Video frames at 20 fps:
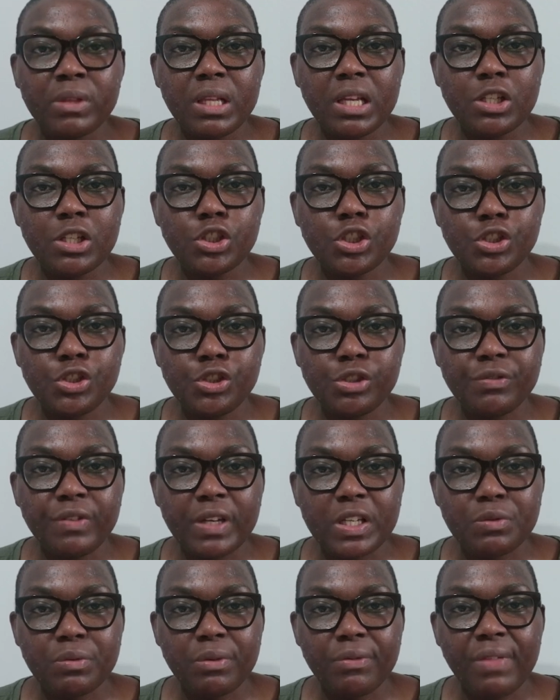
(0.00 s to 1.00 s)
issues you
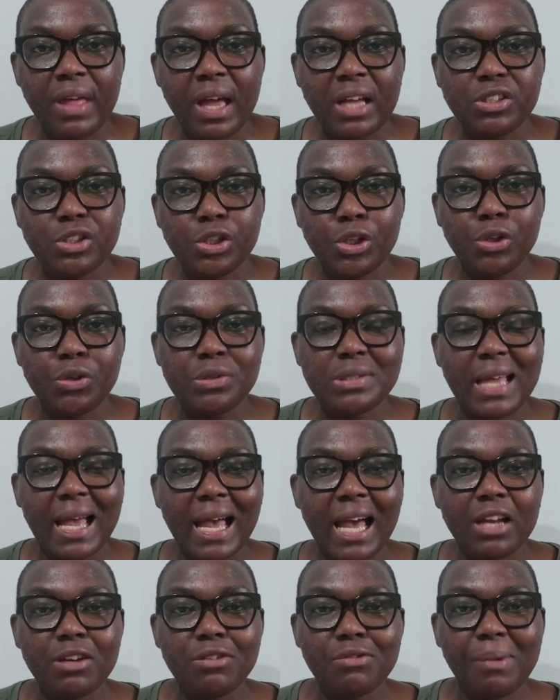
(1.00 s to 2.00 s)
face with that? Do you use
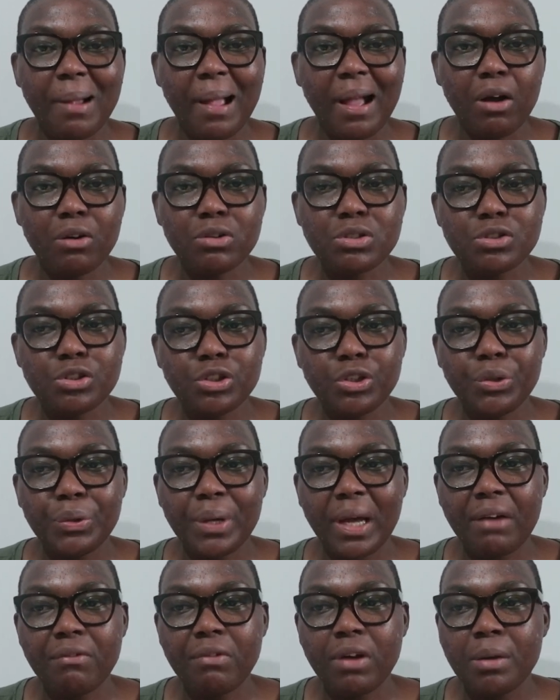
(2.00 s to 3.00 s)
handrails? Do you
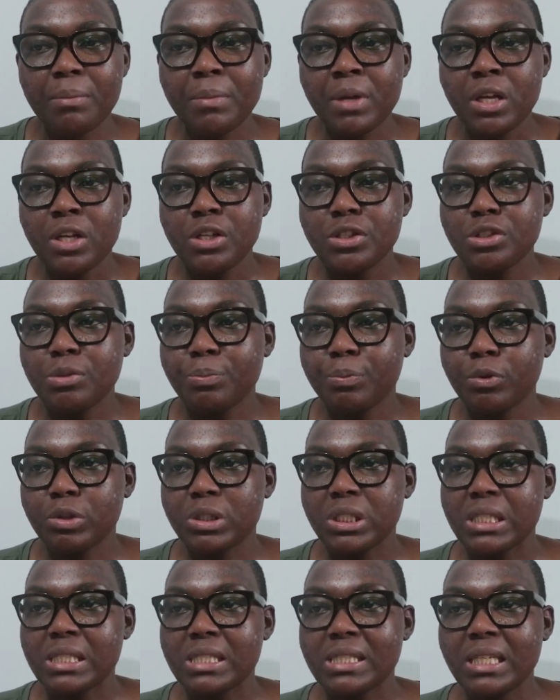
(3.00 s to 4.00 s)
have a
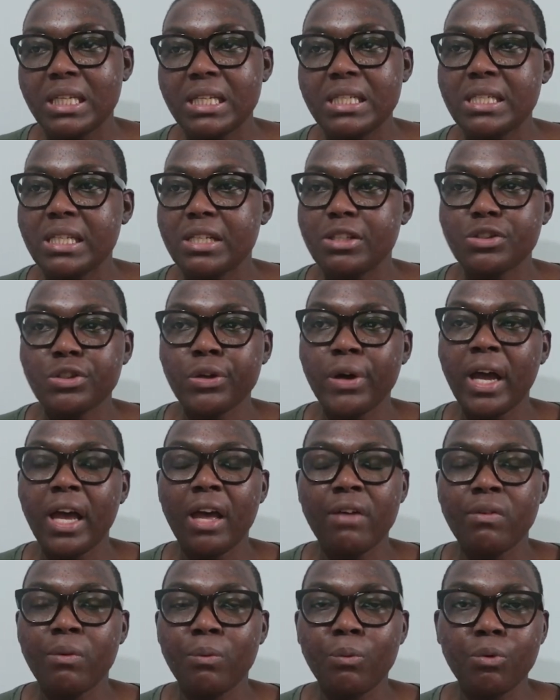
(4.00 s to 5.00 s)
supported seating? So I
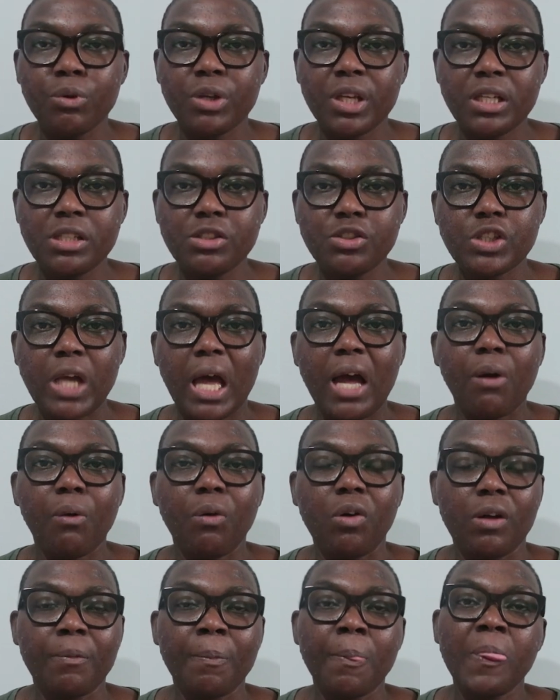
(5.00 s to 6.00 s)
have a walk-in
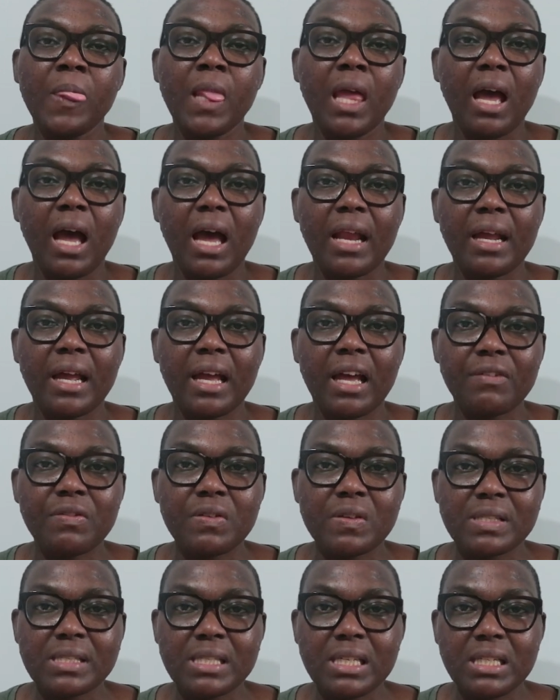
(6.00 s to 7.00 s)
shower and I have
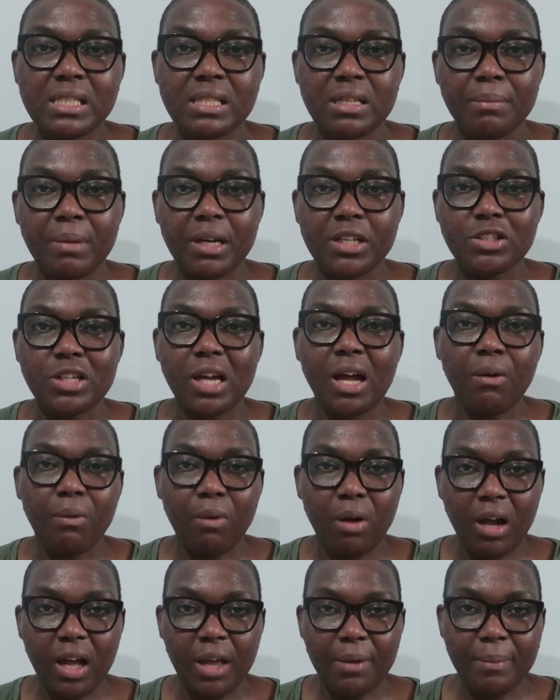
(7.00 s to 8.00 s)
a seat in my
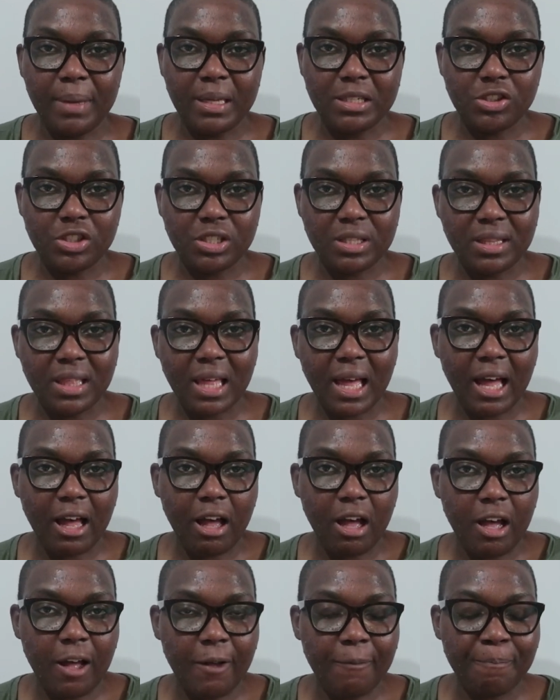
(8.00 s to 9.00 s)
shower. I mentioned
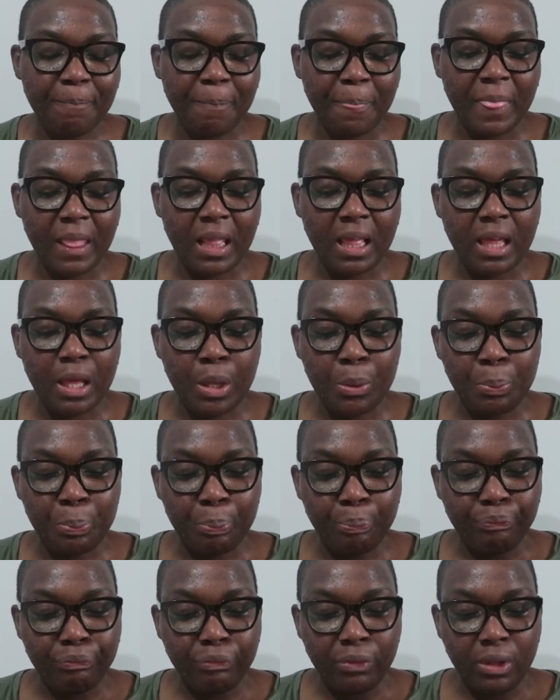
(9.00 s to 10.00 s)
that.
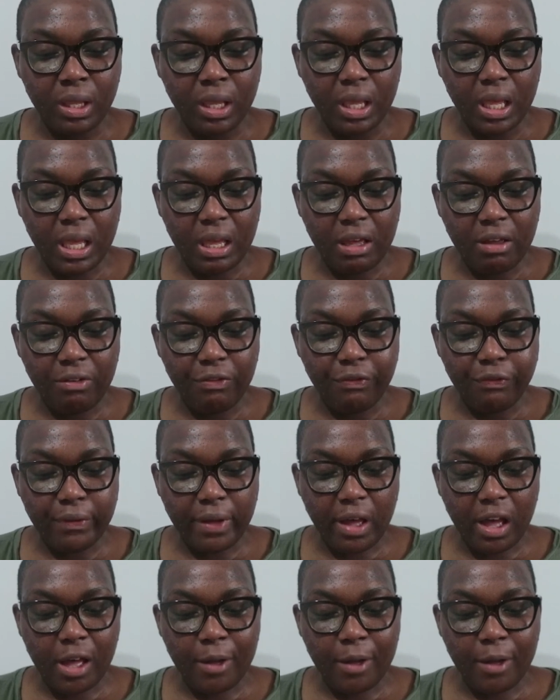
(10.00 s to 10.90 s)
If